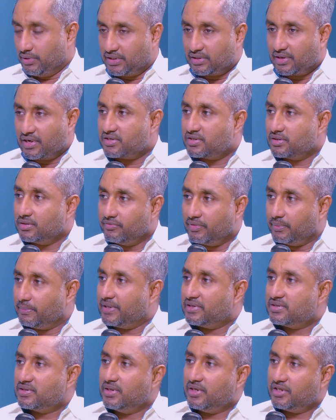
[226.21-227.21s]
International
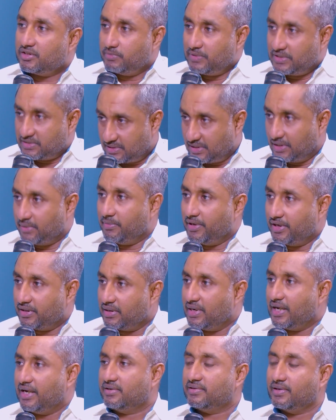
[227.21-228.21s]
Women's Day has been
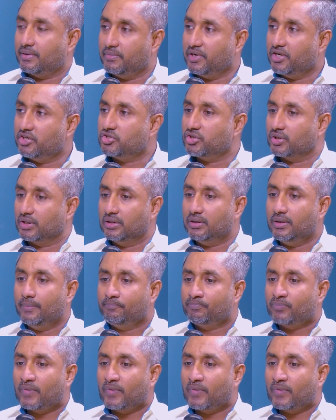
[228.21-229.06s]
celebrated, as I mentioned.